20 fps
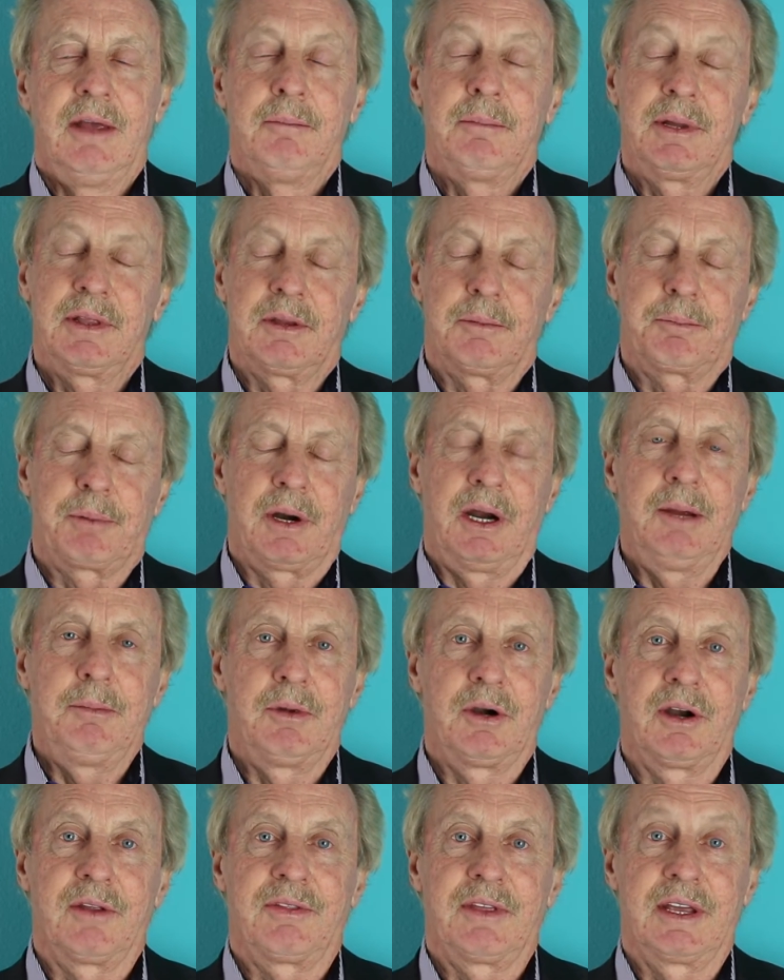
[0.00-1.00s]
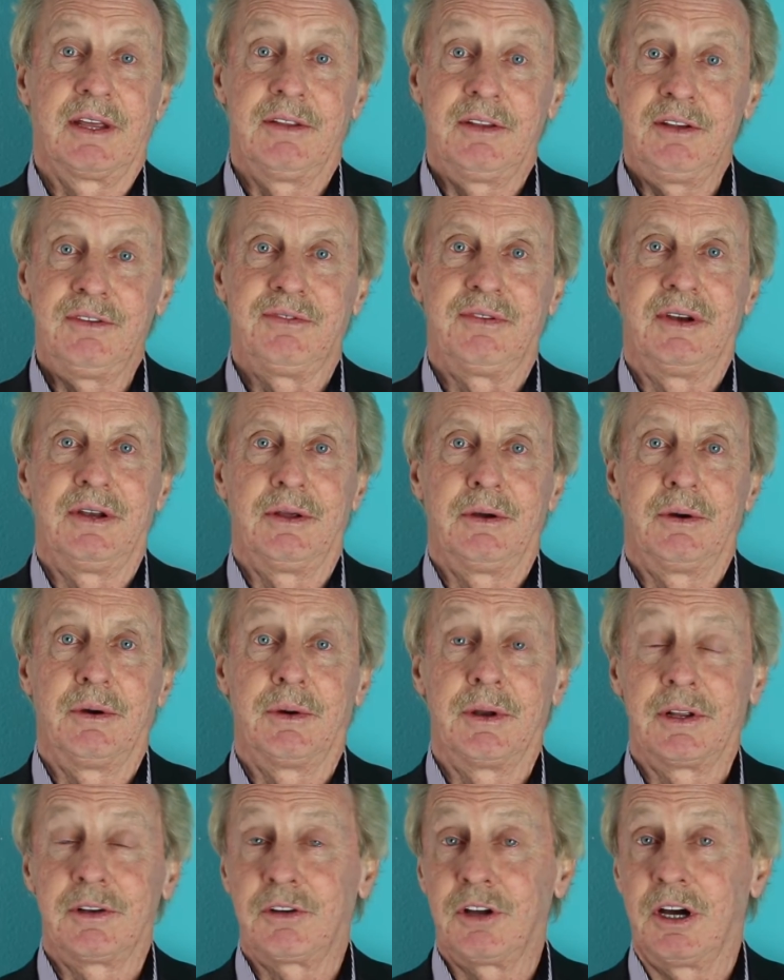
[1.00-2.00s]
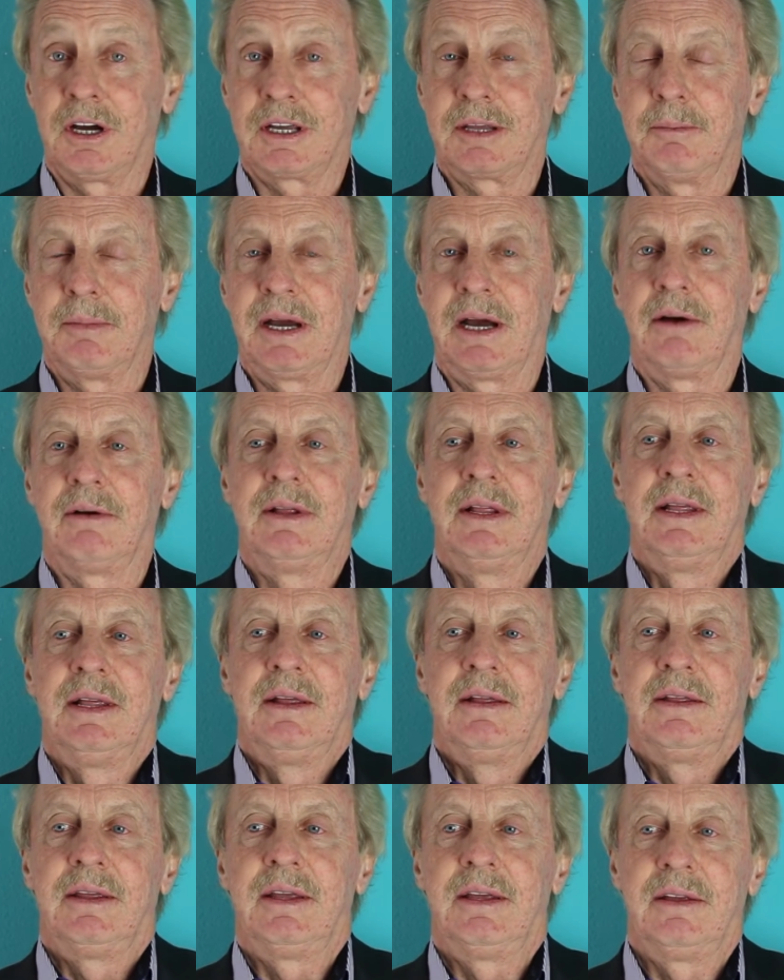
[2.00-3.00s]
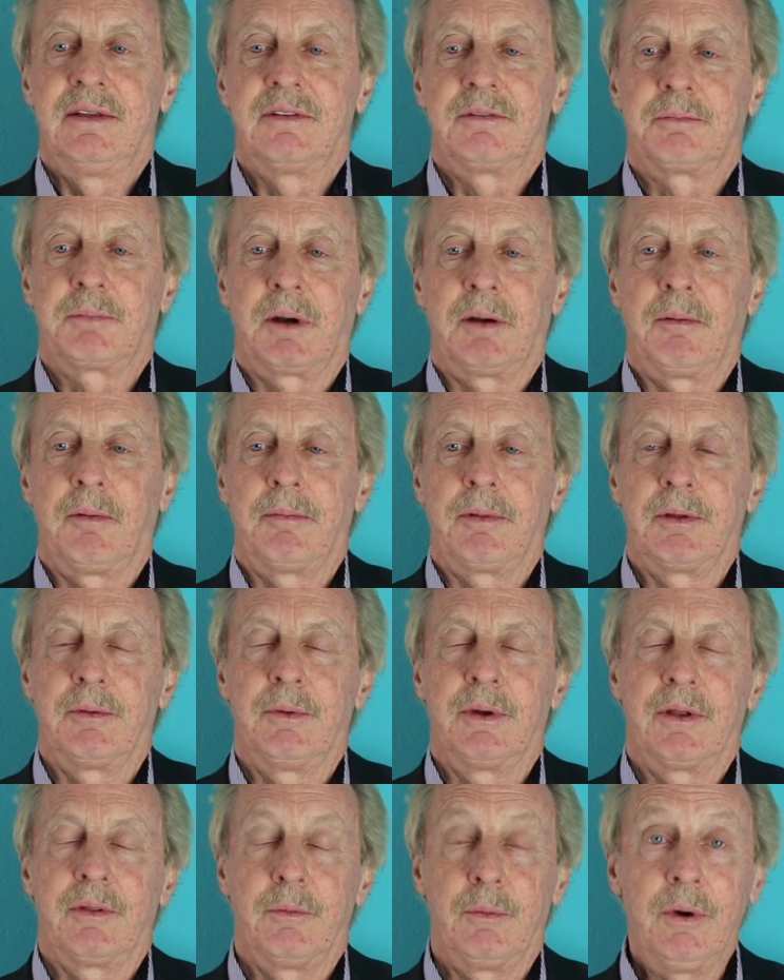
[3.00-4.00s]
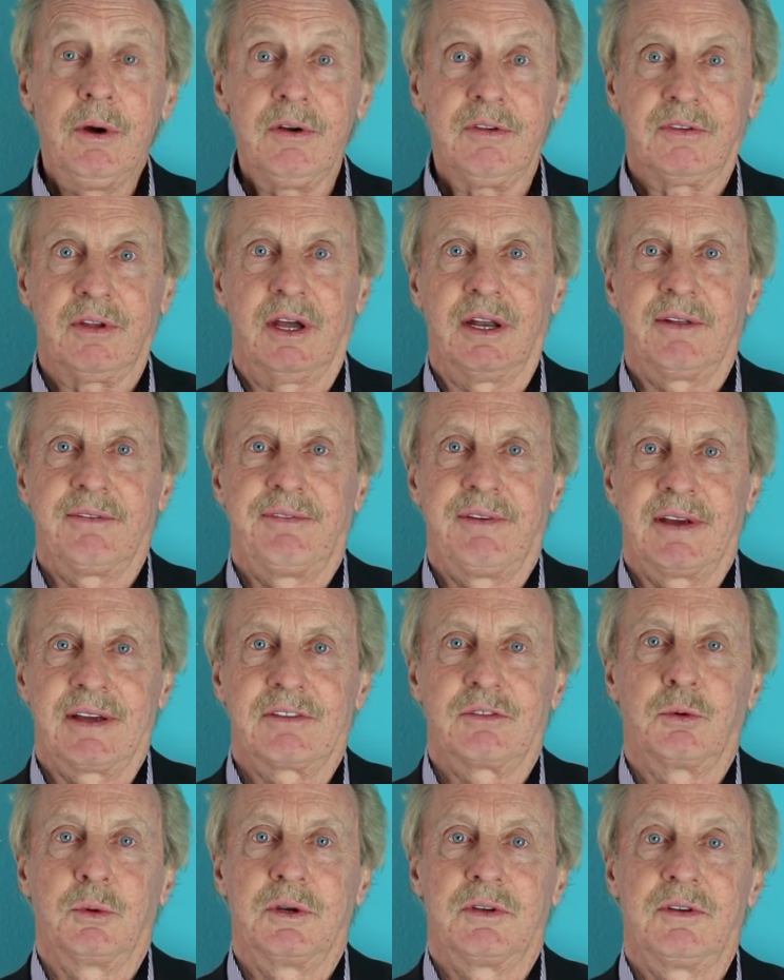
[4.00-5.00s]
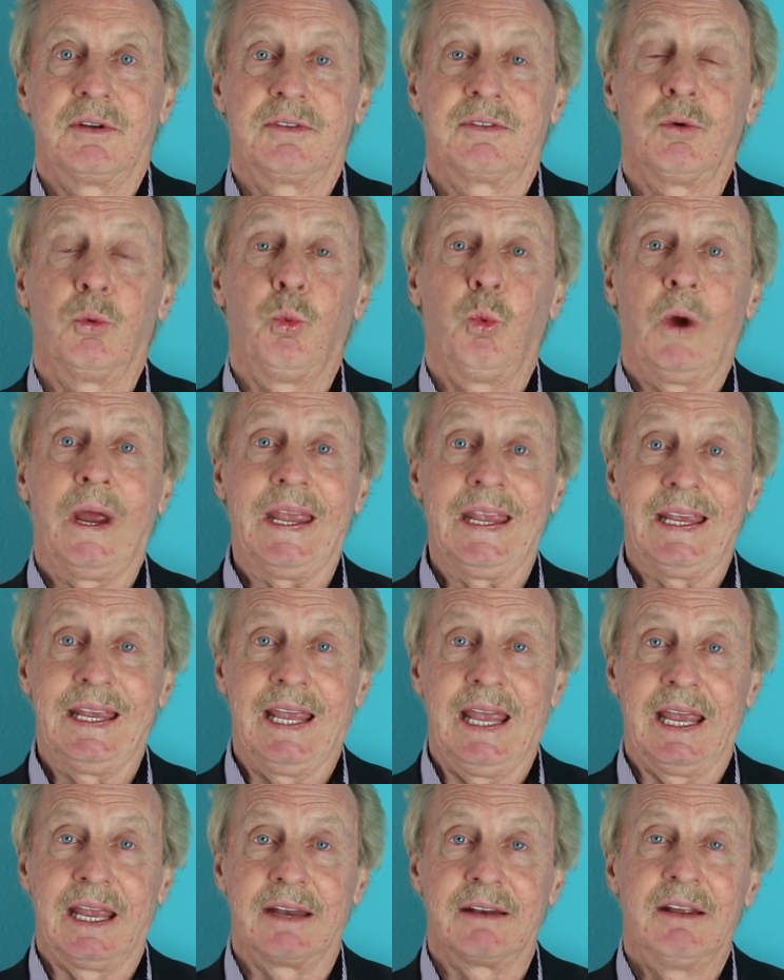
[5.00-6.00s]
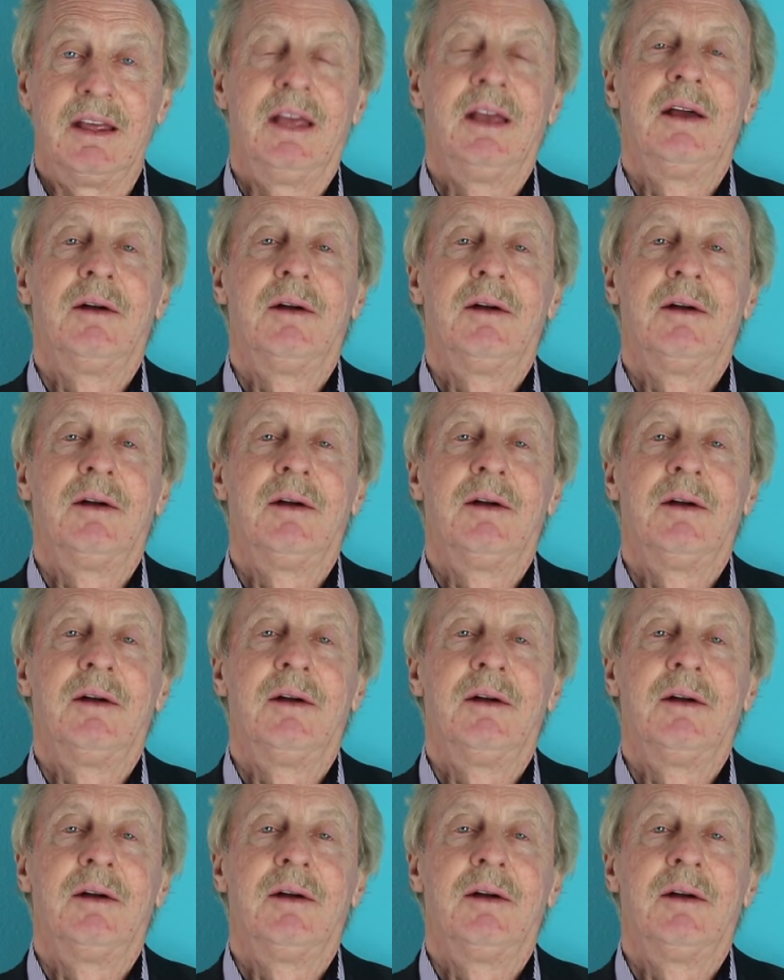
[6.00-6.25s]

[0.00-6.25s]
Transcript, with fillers: But the primary thing in this video I want to talk about is probably one of the worst side effects, which is weight gain.